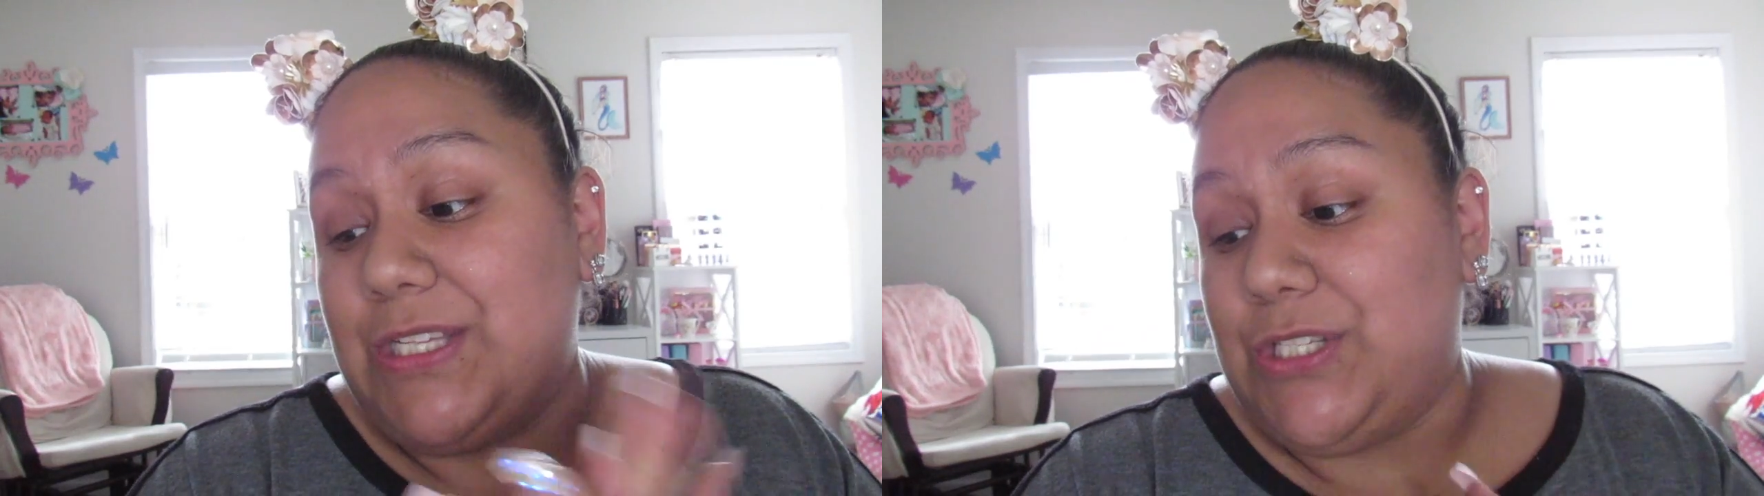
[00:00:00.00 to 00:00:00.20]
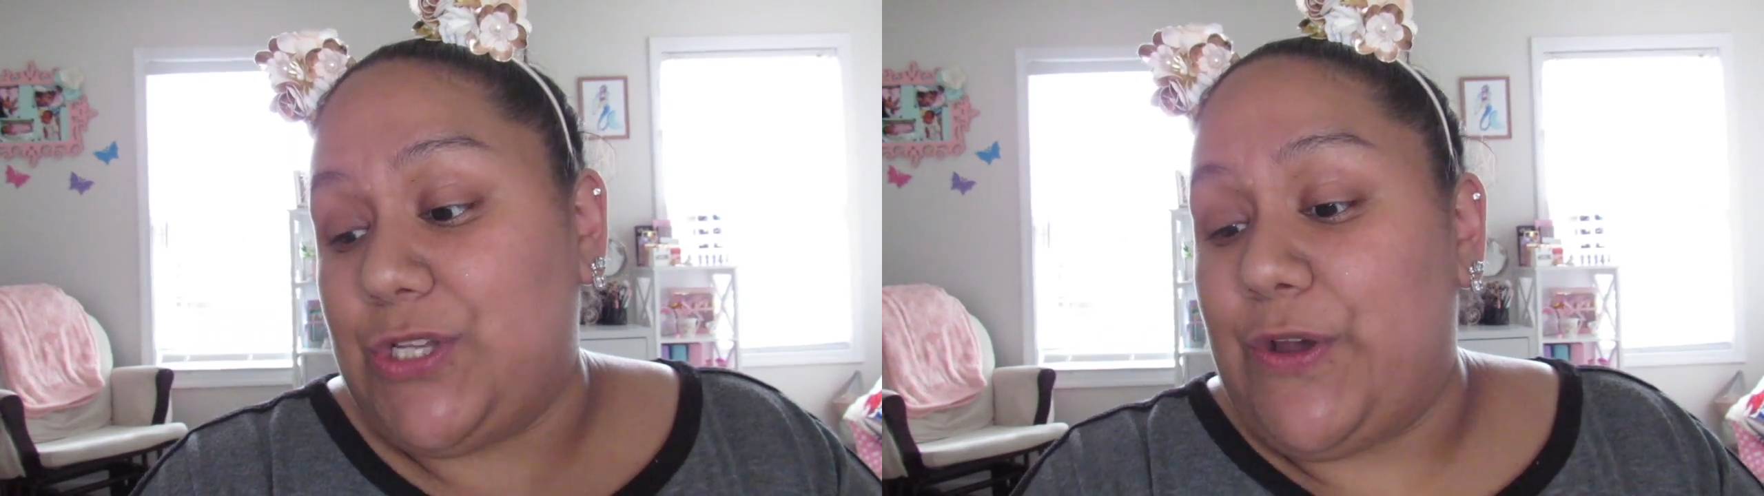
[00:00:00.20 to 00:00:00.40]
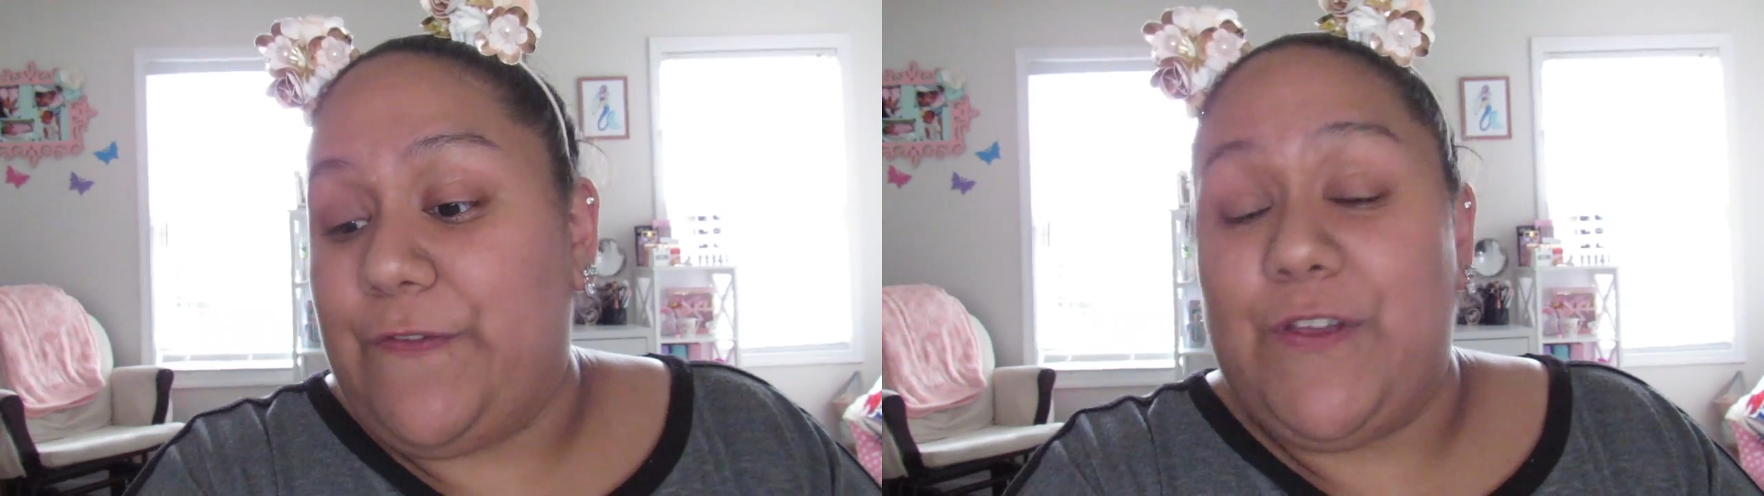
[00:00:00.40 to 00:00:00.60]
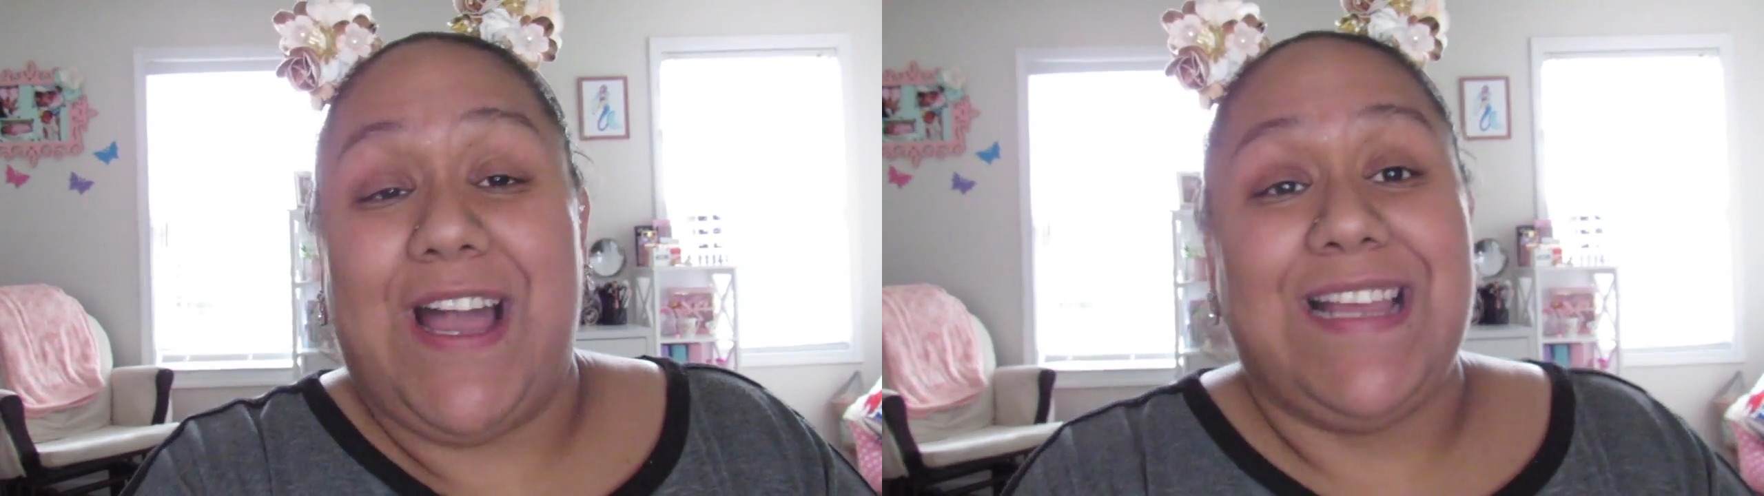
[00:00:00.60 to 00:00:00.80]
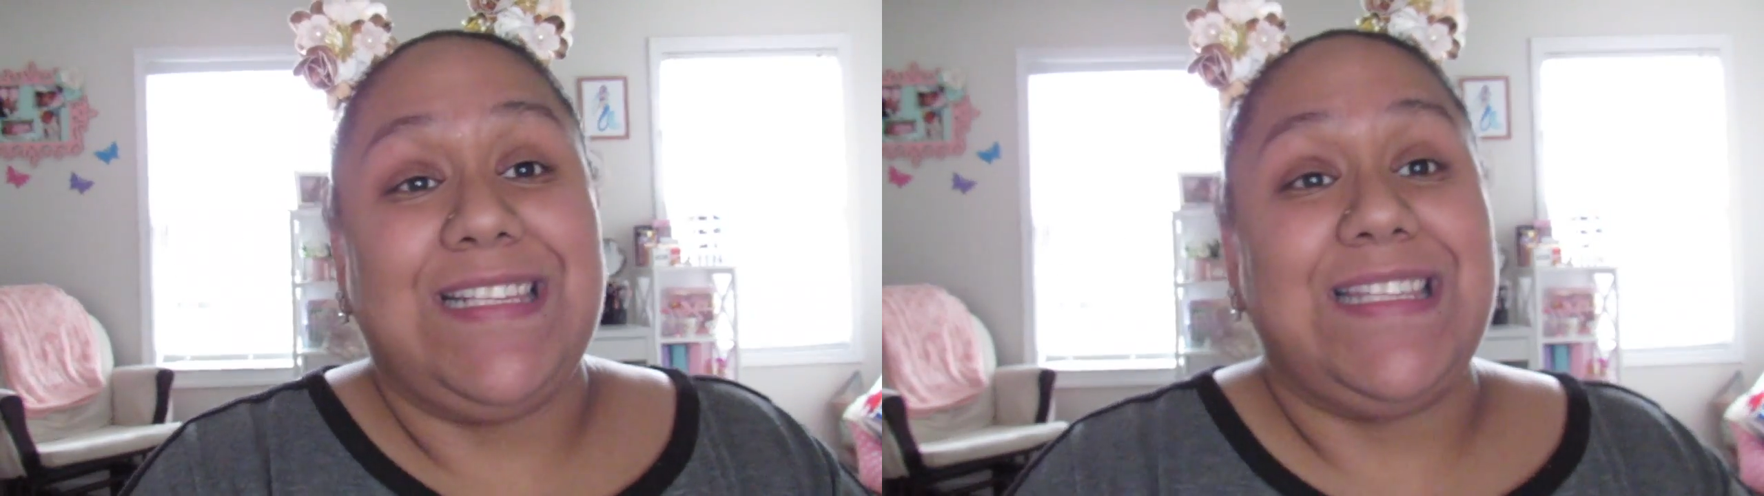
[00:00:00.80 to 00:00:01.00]
So if you
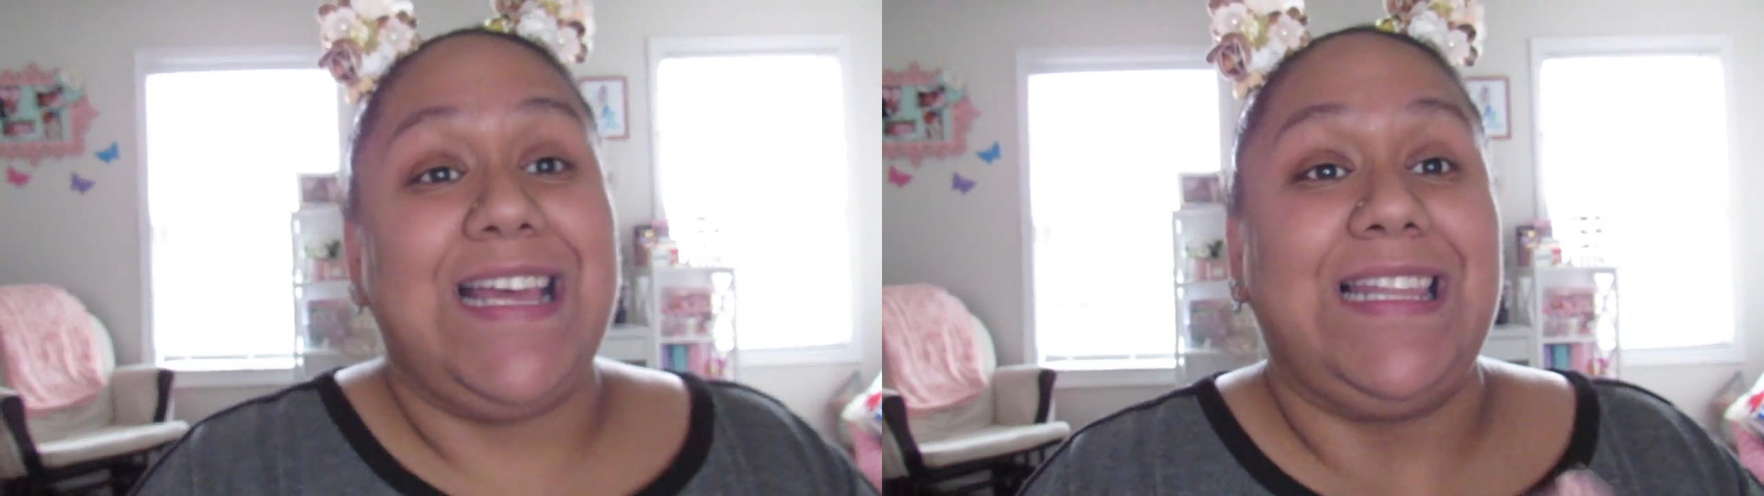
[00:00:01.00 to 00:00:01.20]
guys